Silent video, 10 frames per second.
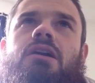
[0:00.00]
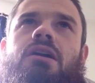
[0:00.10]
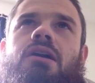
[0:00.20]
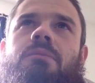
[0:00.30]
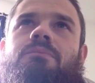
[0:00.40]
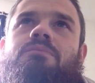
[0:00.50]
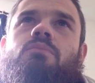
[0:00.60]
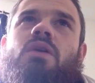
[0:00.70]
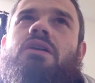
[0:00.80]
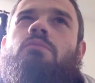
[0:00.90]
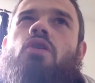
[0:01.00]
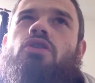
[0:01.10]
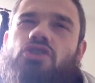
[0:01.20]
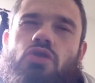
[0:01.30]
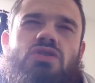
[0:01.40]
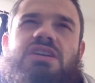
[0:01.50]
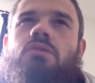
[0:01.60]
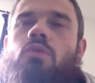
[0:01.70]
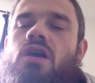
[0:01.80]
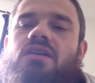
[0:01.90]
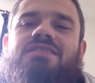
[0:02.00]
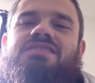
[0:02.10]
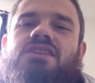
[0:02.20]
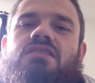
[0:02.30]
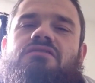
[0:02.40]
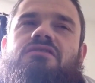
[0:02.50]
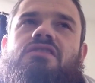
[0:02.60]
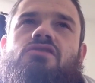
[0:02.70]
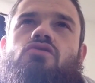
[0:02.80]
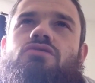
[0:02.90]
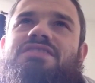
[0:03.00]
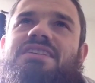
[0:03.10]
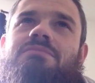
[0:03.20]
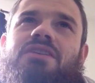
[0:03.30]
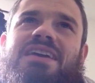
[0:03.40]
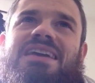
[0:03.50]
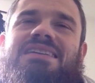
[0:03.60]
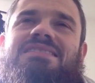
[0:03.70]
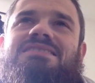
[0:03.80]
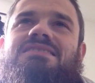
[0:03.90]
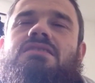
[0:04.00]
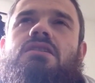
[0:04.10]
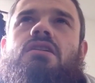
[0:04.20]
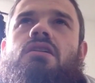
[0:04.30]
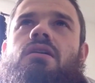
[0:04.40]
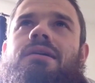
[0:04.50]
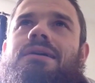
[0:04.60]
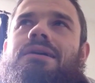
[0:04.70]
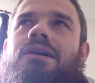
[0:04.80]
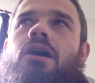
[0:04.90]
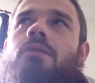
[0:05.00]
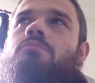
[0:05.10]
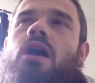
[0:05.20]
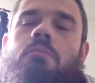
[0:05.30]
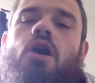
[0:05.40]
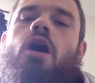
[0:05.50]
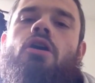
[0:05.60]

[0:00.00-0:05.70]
When I'm not usually at work and stuff or seeing my kids, I'm at